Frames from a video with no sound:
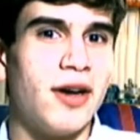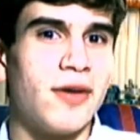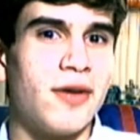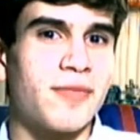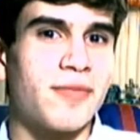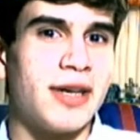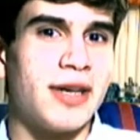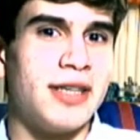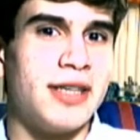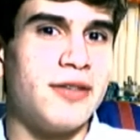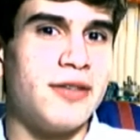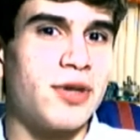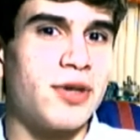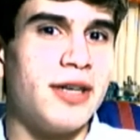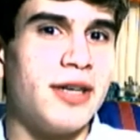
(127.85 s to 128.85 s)
and different
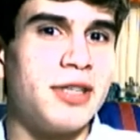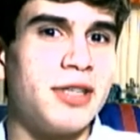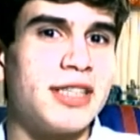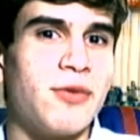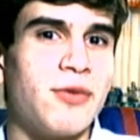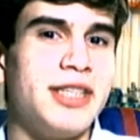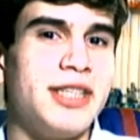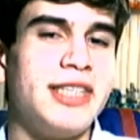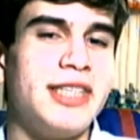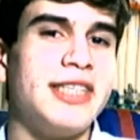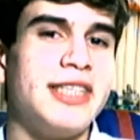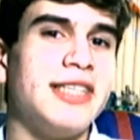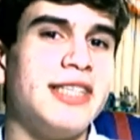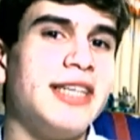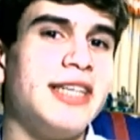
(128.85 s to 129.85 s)
gimmicks that we see
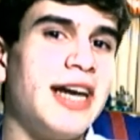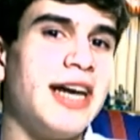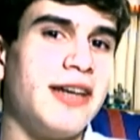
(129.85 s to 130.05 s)
today.